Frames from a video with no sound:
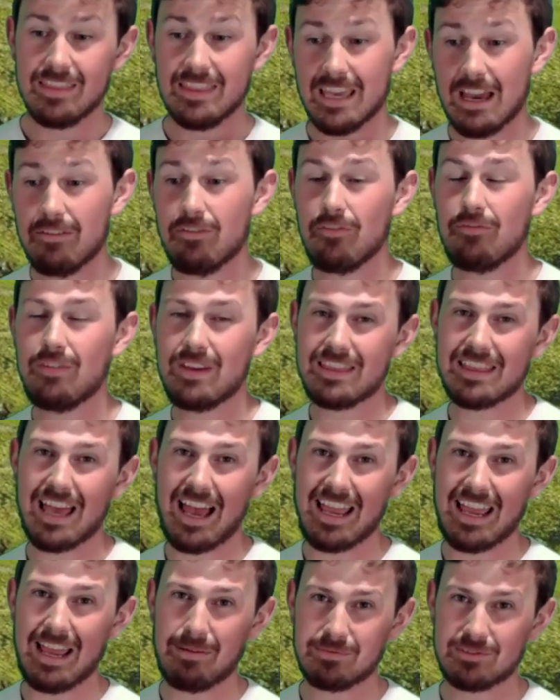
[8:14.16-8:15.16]
The other thing that
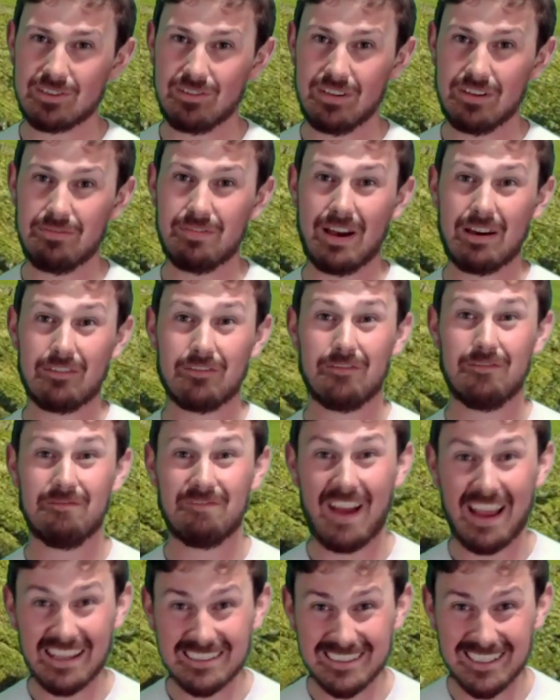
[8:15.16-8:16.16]
I absolutely found
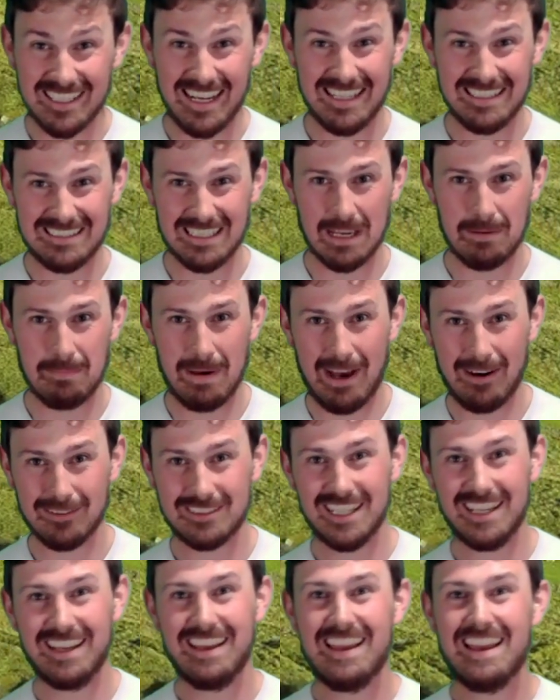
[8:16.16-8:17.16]
fascinating
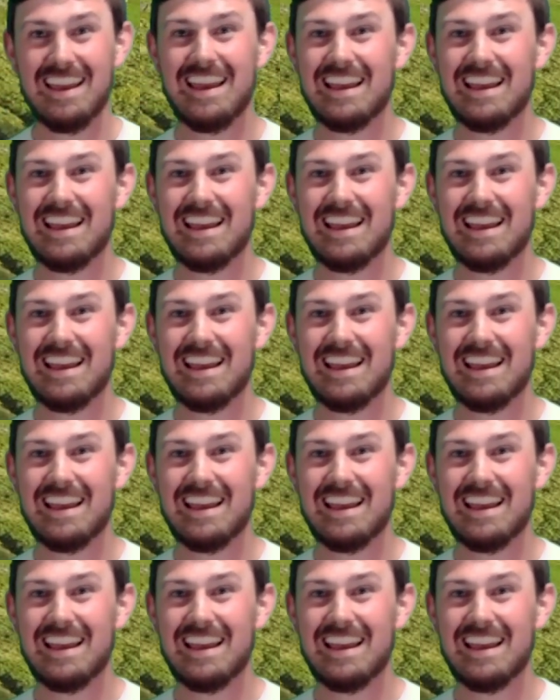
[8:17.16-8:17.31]
about it